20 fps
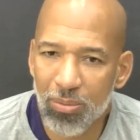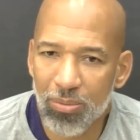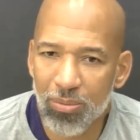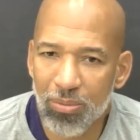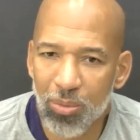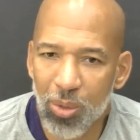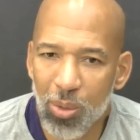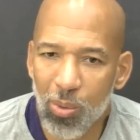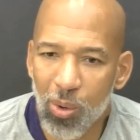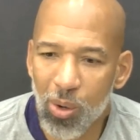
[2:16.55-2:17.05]

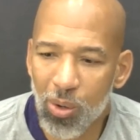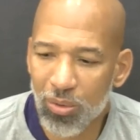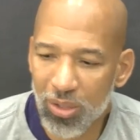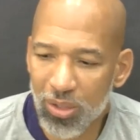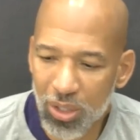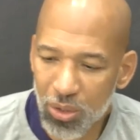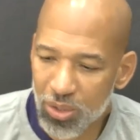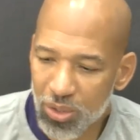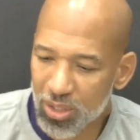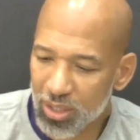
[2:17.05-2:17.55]
We won't
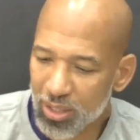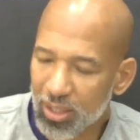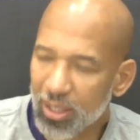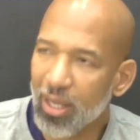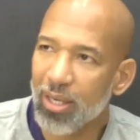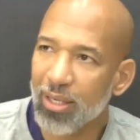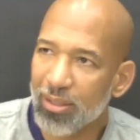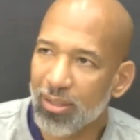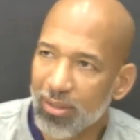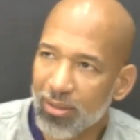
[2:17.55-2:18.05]
use it
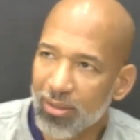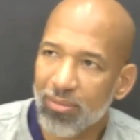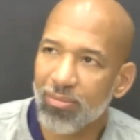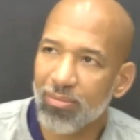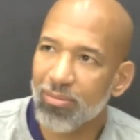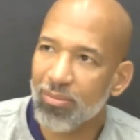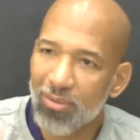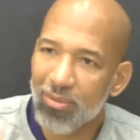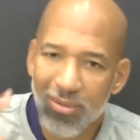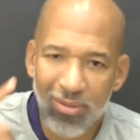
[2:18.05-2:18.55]
like
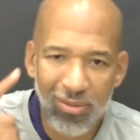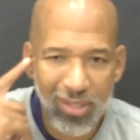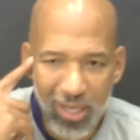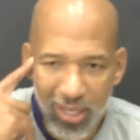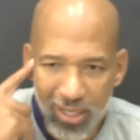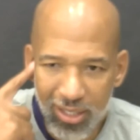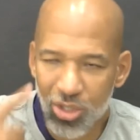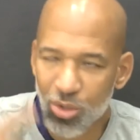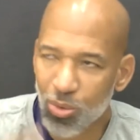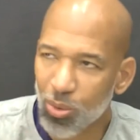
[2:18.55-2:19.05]

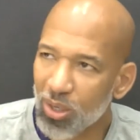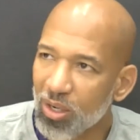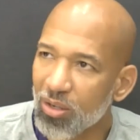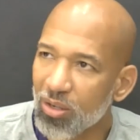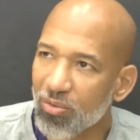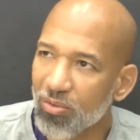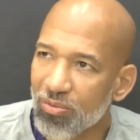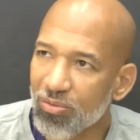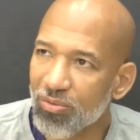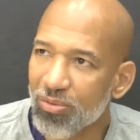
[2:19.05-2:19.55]
10,
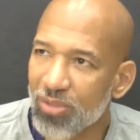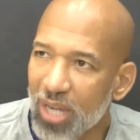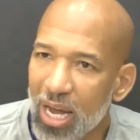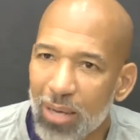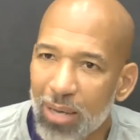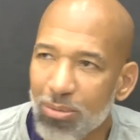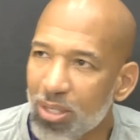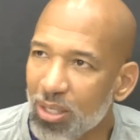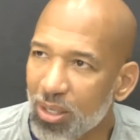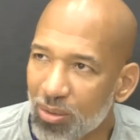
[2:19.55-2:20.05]
12
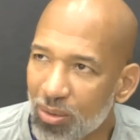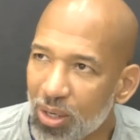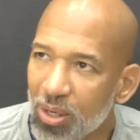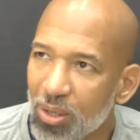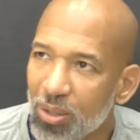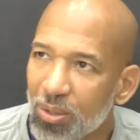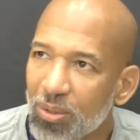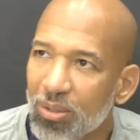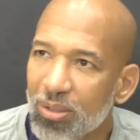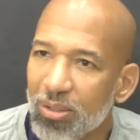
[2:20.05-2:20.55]
times in a
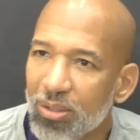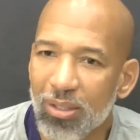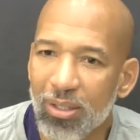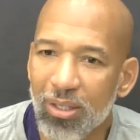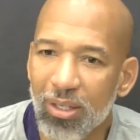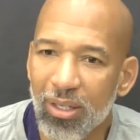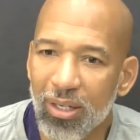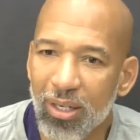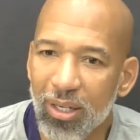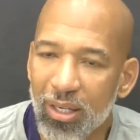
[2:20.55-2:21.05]
row.
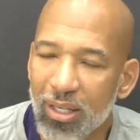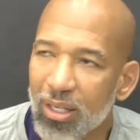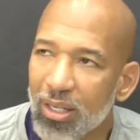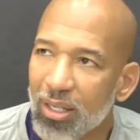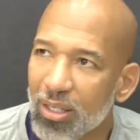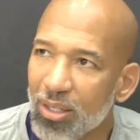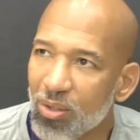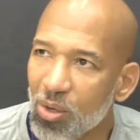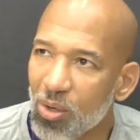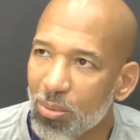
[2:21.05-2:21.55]

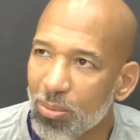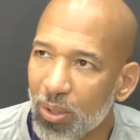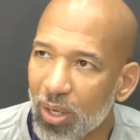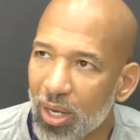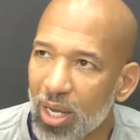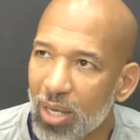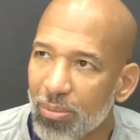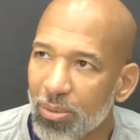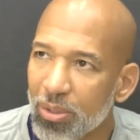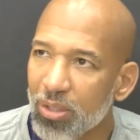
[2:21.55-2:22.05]
In a normal
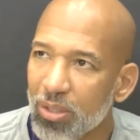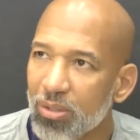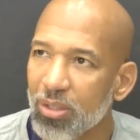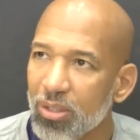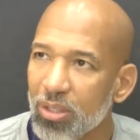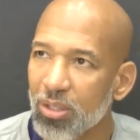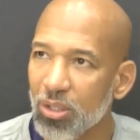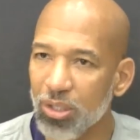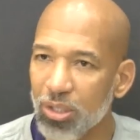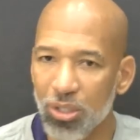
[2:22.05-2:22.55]
game, you
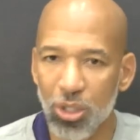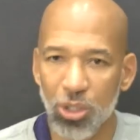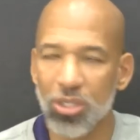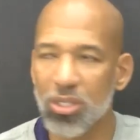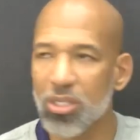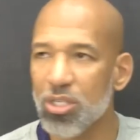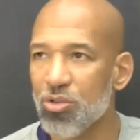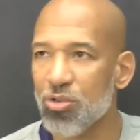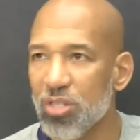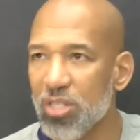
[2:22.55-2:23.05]
use
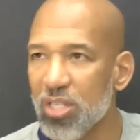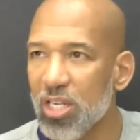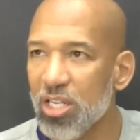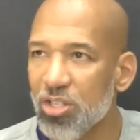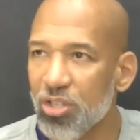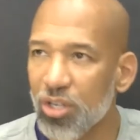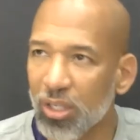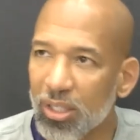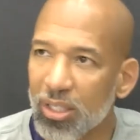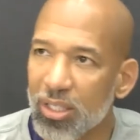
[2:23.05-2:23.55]
it
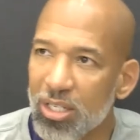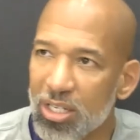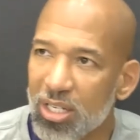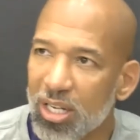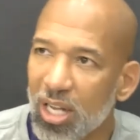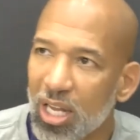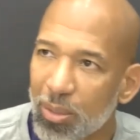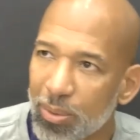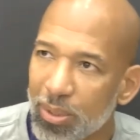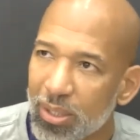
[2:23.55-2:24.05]
strategically, just
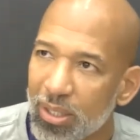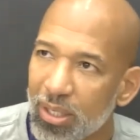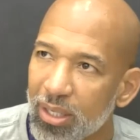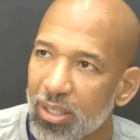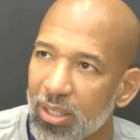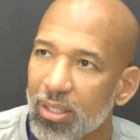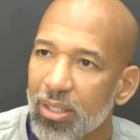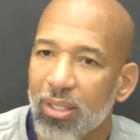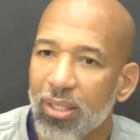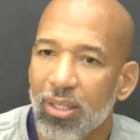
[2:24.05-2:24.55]
like we
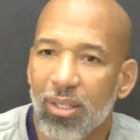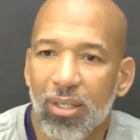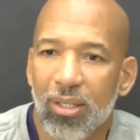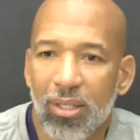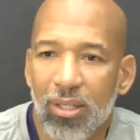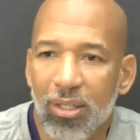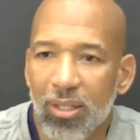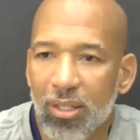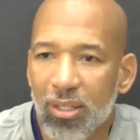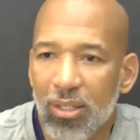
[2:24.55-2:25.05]
did
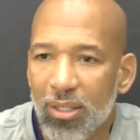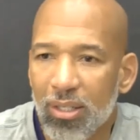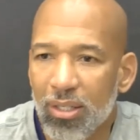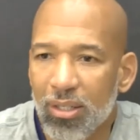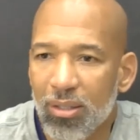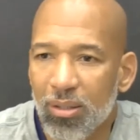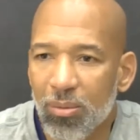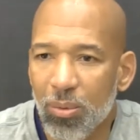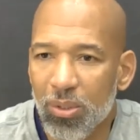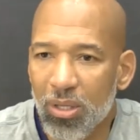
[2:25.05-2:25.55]

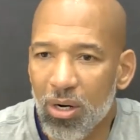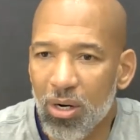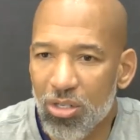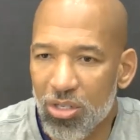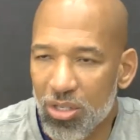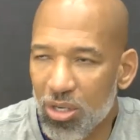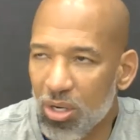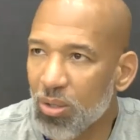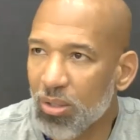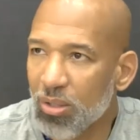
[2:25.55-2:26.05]
with our
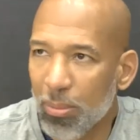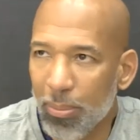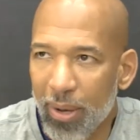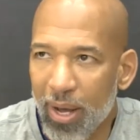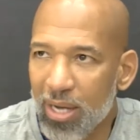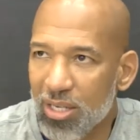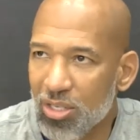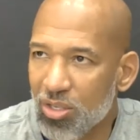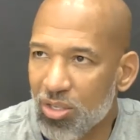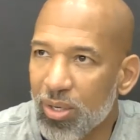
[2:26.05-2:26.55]
zone the
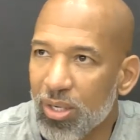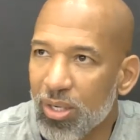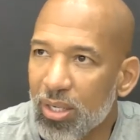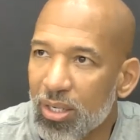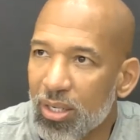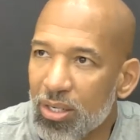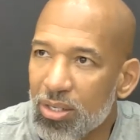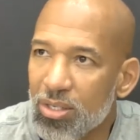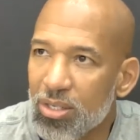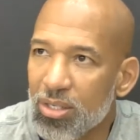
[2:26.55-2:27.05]
past 3
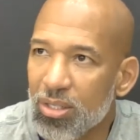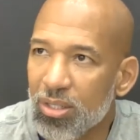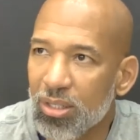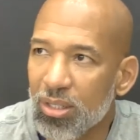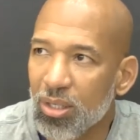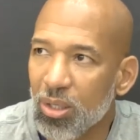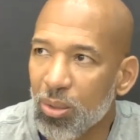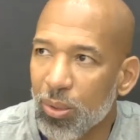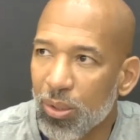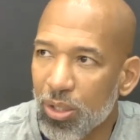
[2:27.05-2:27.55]
years.
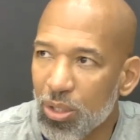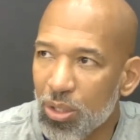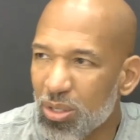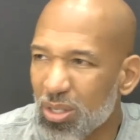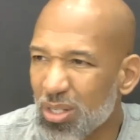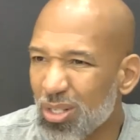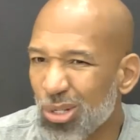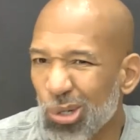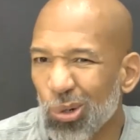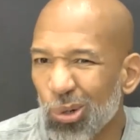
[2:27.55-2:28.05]
You know, we'll
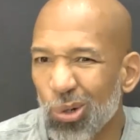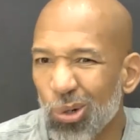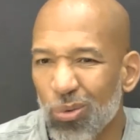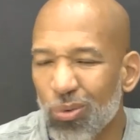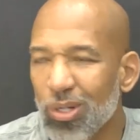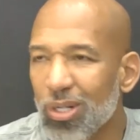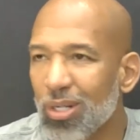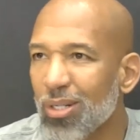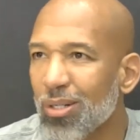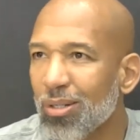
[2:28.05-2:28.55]
use it two or
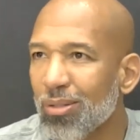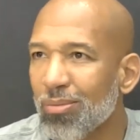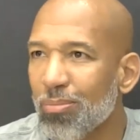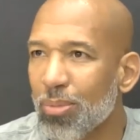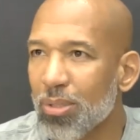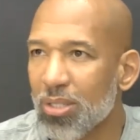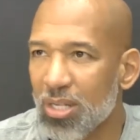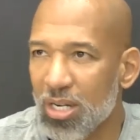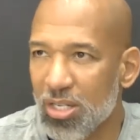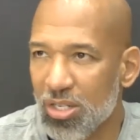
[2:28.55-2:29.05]
three
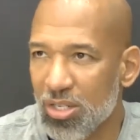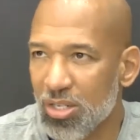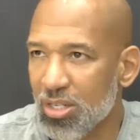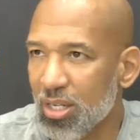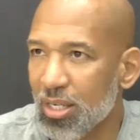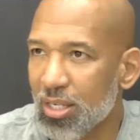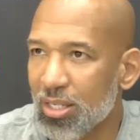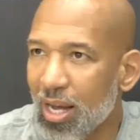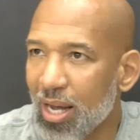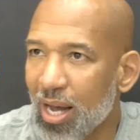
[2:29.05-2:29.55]
possessions
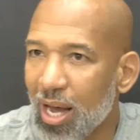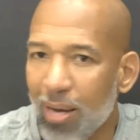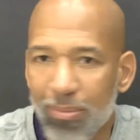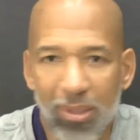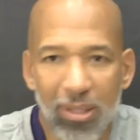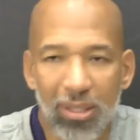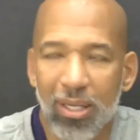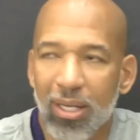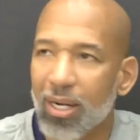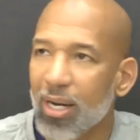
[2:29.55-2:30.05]
at a time,
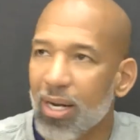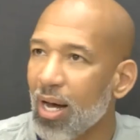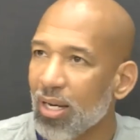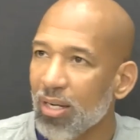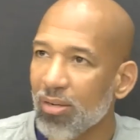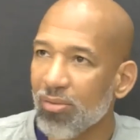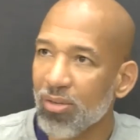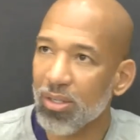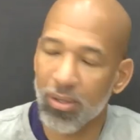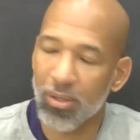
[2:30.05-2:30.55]
then get out
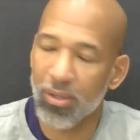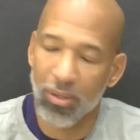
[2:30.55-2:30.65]
of it.